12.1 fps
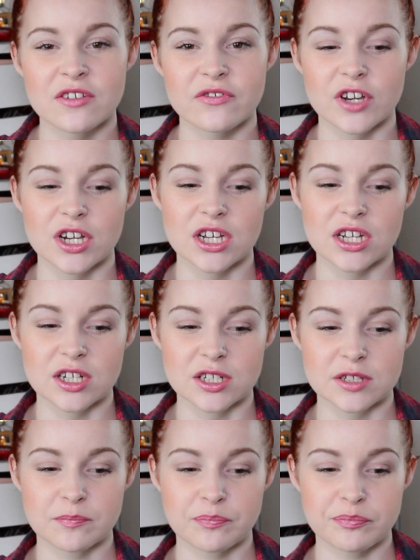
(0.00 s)

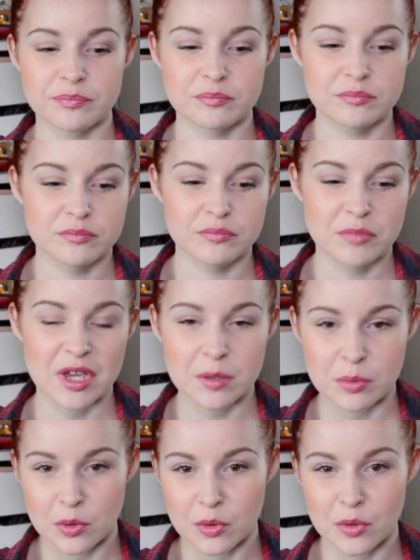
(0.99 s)
for
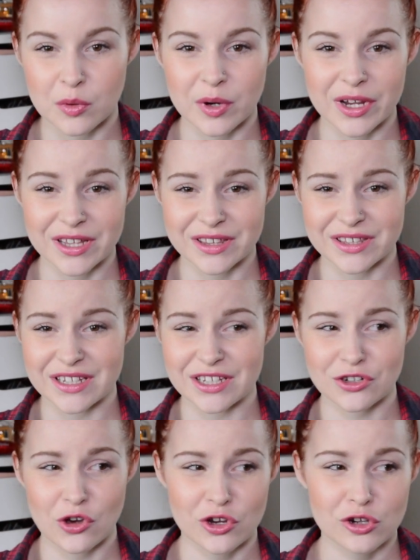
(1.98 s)
people in the
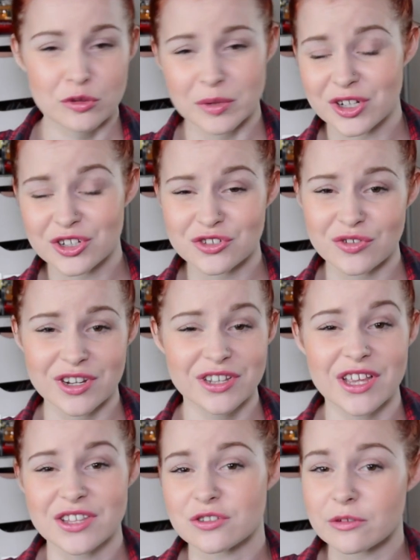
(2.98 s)
nightclub industry
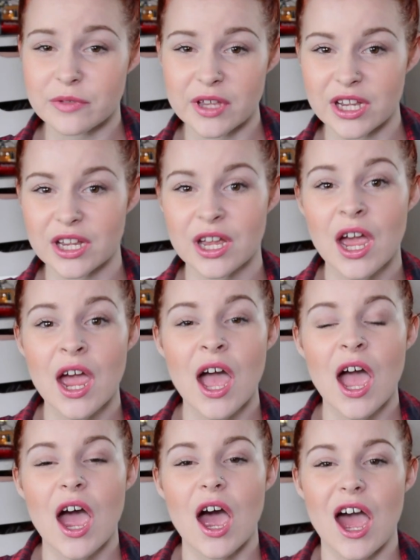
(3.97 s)
and that sort of thing.
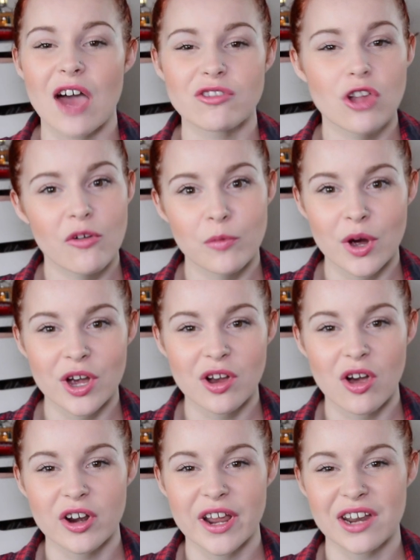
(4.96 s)
I have a lot of
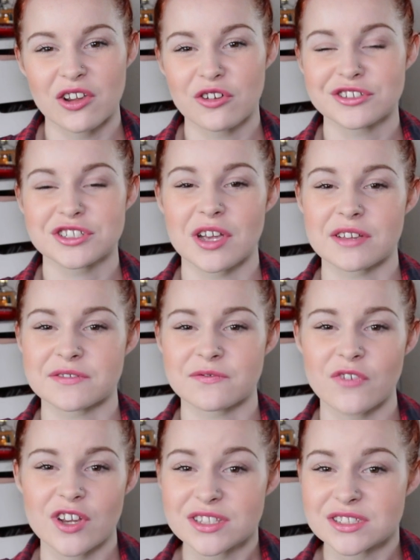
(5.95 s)
work on, and I also have some
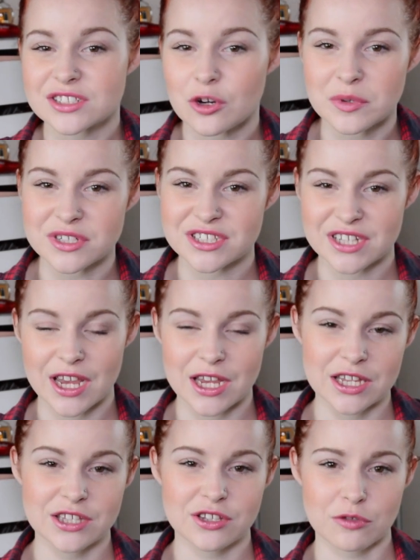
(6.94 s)
friends coming to
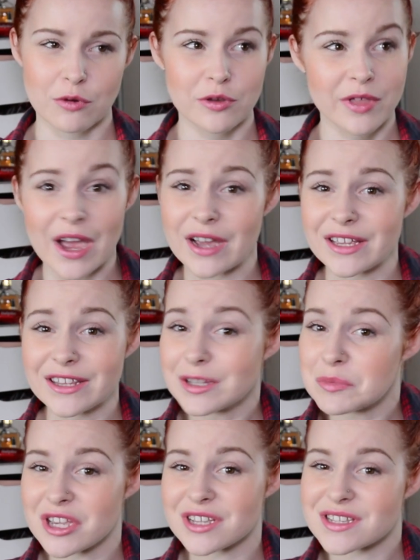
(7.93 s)
stay to throw that in
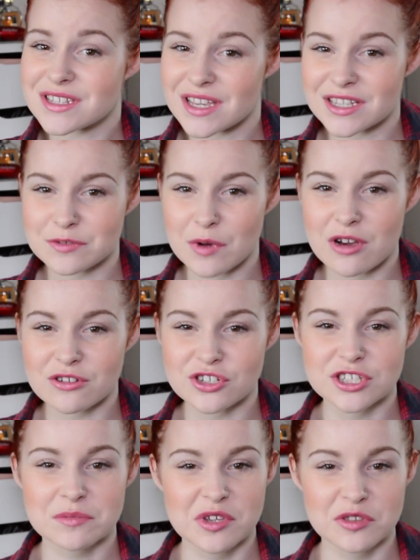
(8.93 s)
the mix as well,
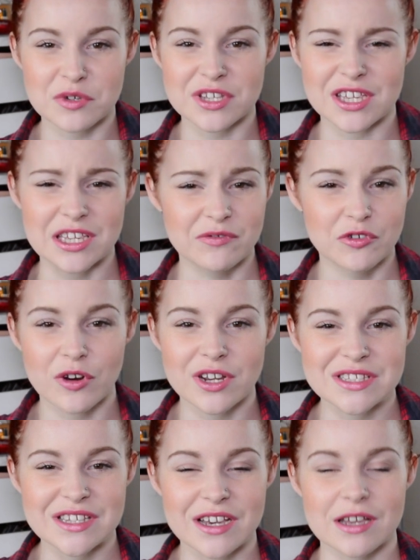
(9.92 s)
just to make the week even
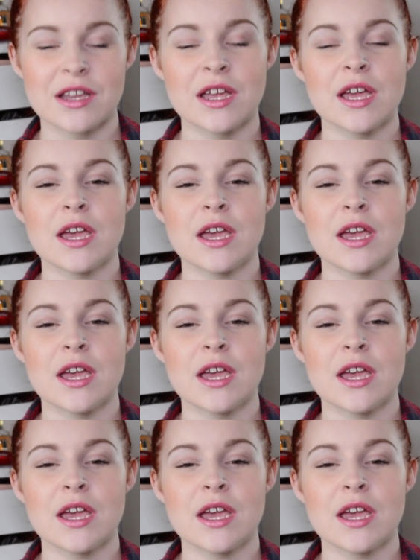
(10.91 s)
crazier,